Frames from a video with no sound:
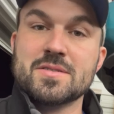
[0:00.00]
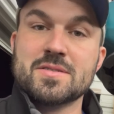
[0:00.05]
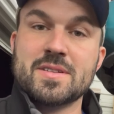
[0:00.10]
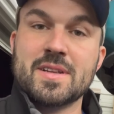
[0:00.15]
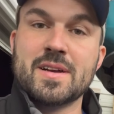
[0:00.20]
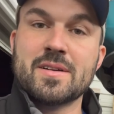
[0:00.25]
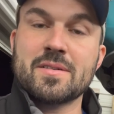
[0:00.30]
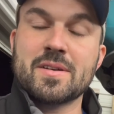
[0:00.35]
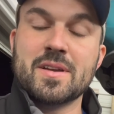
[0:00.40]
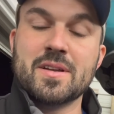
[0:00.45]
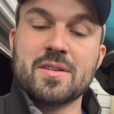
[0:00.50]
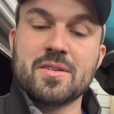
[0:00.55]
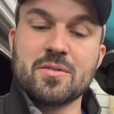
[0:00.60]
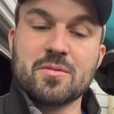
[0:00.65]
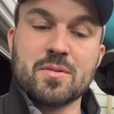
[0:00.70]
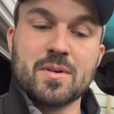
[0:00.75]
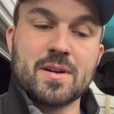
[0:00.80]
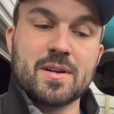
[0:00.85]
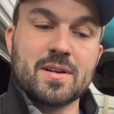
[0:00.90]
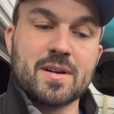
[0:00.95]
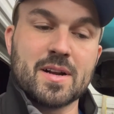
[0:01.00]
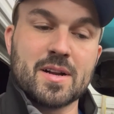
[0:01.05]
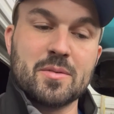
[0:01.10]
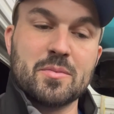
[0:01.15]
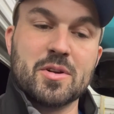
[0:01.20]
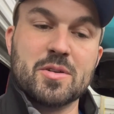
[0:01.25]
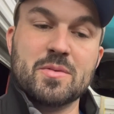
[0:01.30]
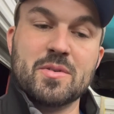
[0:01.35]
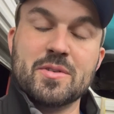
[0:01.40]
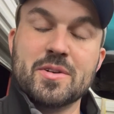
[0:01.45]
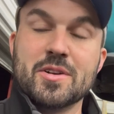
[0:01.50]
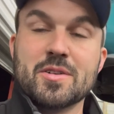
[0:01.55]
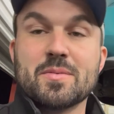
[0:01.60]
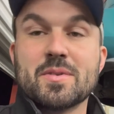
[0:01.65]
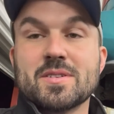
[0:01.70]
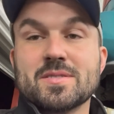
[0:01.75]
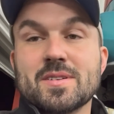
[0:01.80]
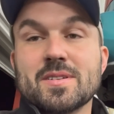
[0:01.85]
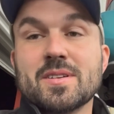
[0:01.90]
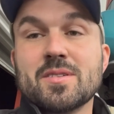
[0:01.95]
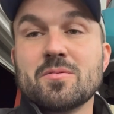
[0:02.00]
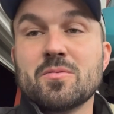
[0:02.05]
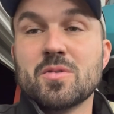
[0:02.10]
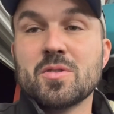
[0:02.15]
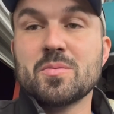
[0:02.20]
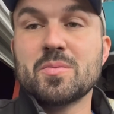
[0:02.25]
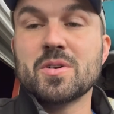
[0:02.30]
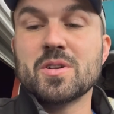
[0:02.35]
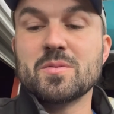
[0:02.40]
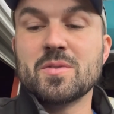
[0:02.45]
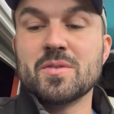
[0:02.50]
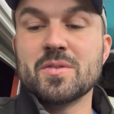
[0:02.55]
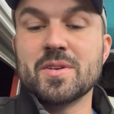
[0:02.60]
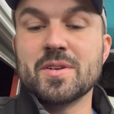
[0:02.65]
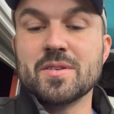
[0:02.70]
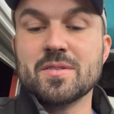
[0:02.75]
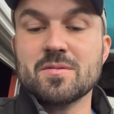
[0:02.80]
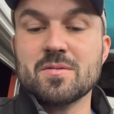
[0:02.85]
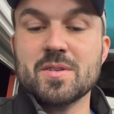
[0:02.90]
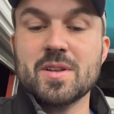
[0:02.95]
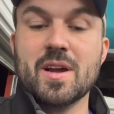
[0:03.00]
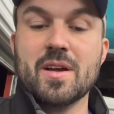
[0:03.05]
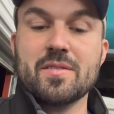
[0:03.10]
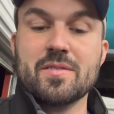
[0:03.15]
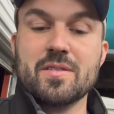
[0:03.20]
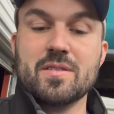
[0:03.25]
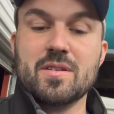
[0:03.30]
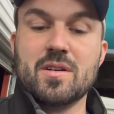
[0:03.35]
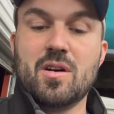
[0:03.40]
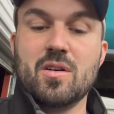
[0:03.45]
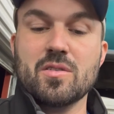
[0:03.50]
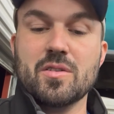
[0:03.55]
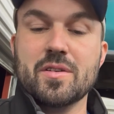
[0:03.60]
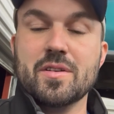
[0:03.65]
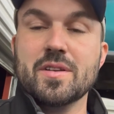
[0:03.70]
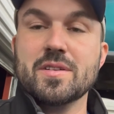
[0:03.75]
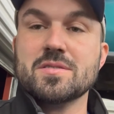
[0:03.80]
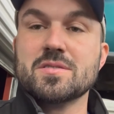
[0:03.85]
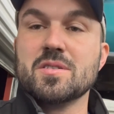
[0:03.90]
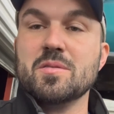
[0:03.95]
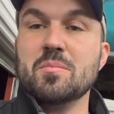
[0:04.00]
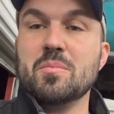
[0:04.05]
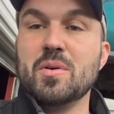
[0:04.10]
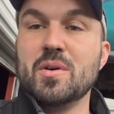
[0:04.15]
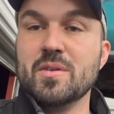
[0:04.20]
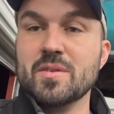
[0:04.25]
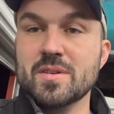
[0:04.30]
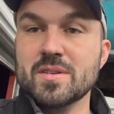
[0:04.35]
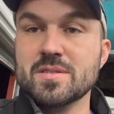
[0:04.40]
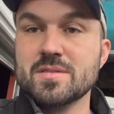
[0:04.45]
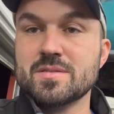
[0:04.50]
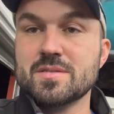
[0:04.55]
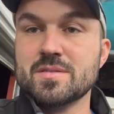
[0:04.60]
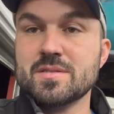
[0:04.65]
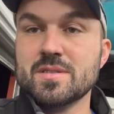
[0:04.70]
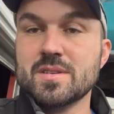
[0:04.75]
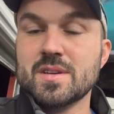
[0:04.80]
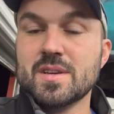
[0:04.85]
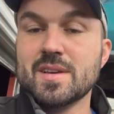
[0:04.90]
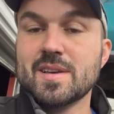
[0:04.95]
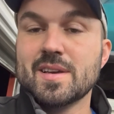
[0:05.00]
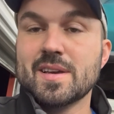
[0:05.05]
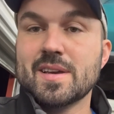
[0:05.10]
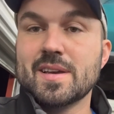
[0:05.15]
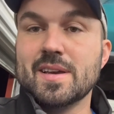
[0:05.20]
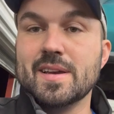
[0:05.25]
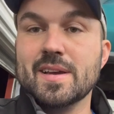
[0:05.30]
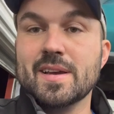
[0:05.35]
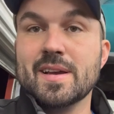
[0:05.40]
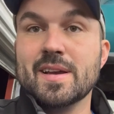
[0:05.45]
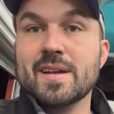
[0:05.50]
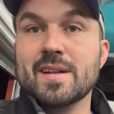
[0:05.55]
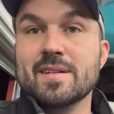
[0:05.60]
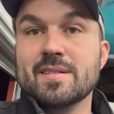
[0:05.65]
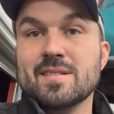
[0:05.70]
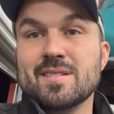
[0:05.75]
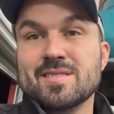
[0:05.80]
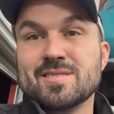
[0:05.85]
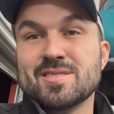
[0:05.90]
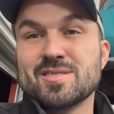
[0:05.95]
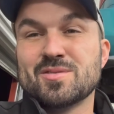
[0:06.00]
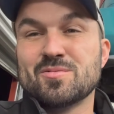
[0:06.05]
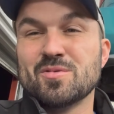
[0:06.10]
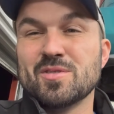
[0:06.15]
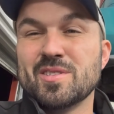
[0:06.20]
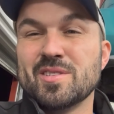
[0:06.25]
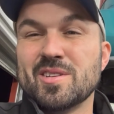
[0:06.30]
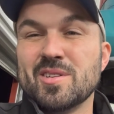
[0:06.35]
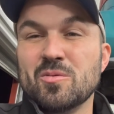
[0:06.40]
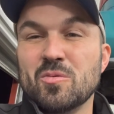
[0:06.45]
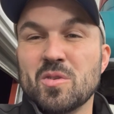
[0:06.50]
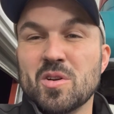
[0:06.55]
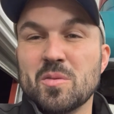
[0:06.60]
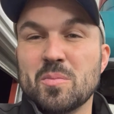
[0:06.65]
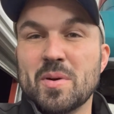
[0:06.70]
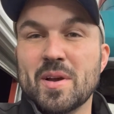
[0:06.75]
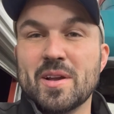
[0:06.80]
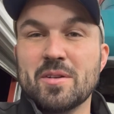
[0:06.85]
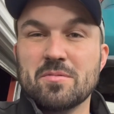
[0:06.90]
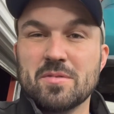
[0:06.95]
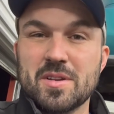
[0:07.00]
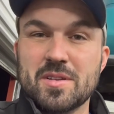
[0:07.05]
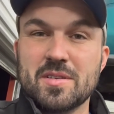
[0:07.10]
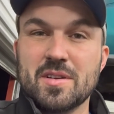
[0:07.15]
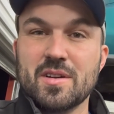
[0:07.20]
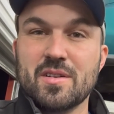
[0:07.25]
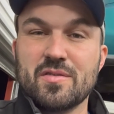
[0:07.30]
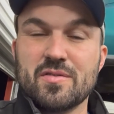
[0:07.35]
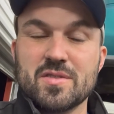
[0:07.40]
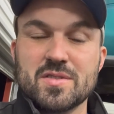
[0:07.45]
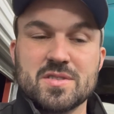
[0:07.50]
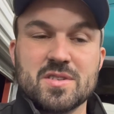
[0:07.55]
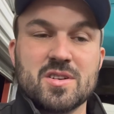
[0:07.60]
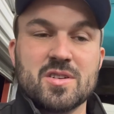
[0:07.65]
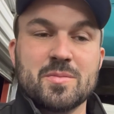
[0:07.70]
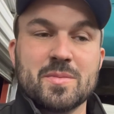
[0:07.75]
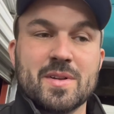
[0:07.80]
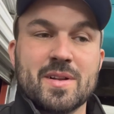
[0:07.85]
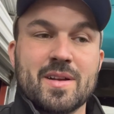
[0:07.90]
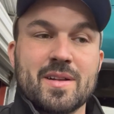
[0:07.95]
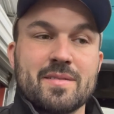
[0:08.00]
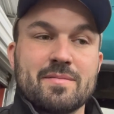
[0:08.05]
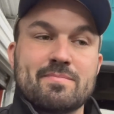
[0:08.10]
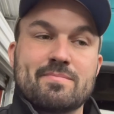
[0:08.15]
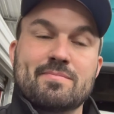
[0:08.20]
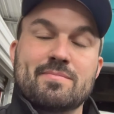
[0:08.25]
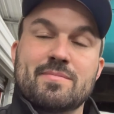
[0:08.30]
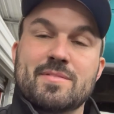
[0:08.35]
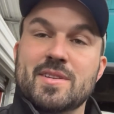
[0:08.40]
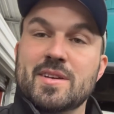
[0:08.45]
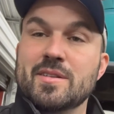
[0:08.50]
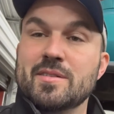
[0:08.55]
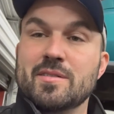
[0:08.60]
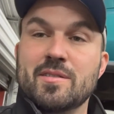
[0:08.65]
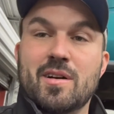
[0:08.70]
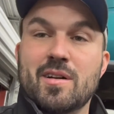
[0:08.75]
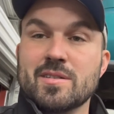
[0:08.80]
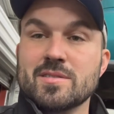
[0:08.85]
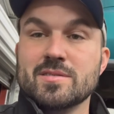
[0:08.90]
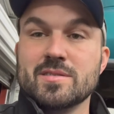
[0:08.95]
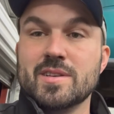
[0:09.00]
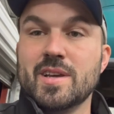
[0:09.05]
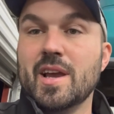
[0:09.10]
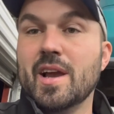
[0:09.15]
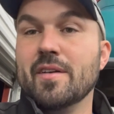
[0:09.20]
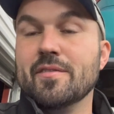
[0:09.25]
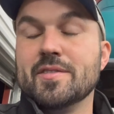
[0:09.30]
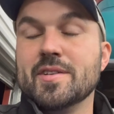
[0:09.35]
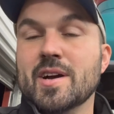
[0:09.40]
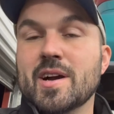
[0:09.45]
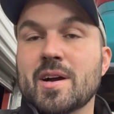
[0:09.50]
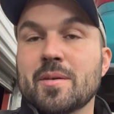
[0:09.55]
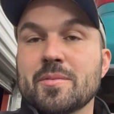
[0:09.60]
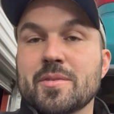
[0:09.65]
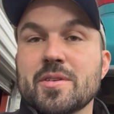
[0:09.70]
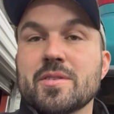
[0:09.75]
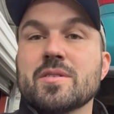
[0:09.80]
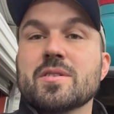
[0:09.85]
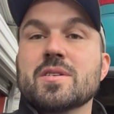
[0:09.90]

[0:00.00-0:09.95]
now getting to where I could put them on here, because I didn't want to put them on here without all the disc components, and I just really didn't want to pay retail for some, and I didn't honestly have time to